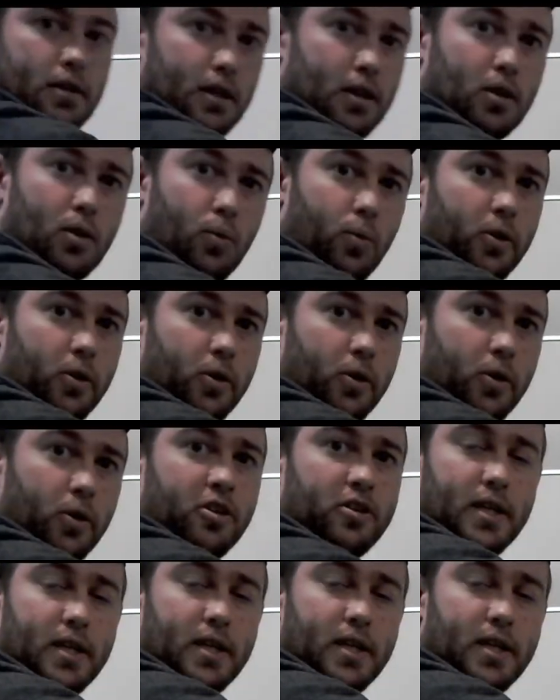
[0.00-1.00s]
the order
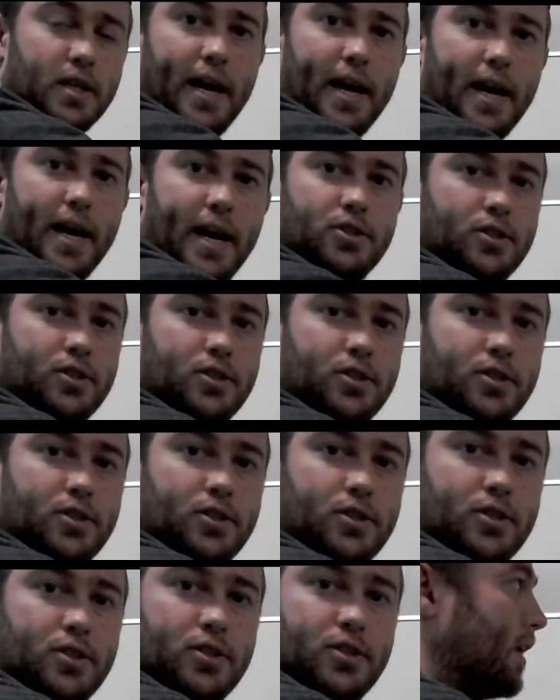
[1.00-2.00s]
doesn't actually
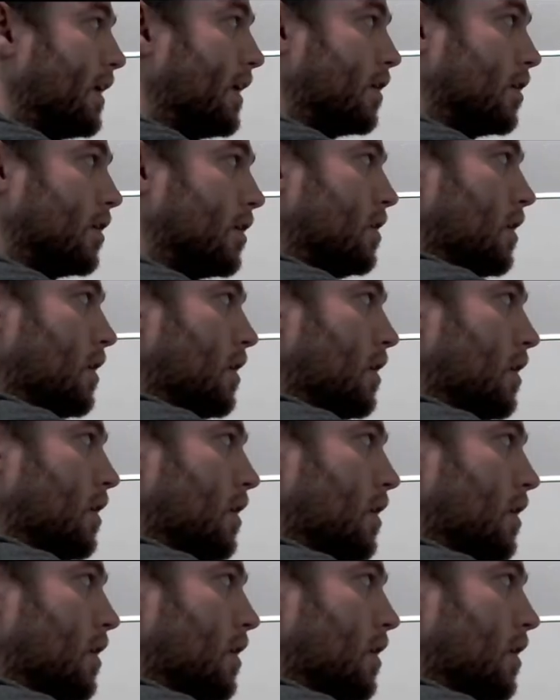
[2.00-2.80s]
matter. So